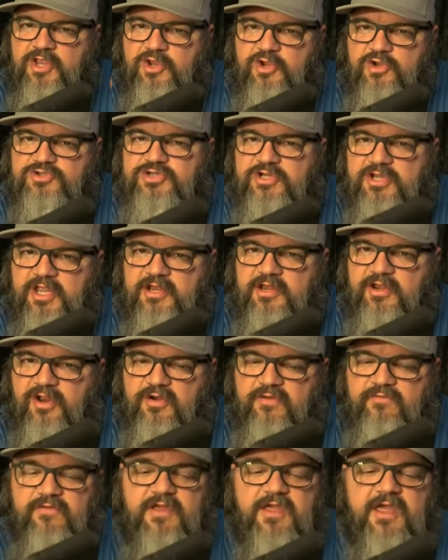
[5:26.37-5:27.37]
You should get
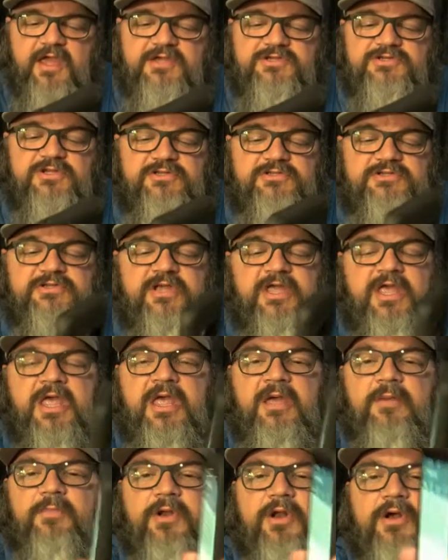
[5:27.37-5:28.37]
notifications.
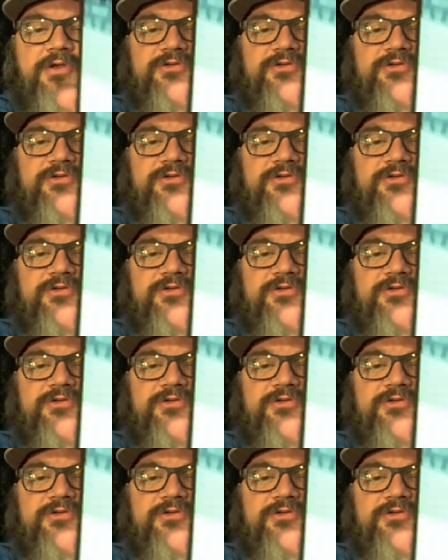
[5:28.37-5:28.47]
But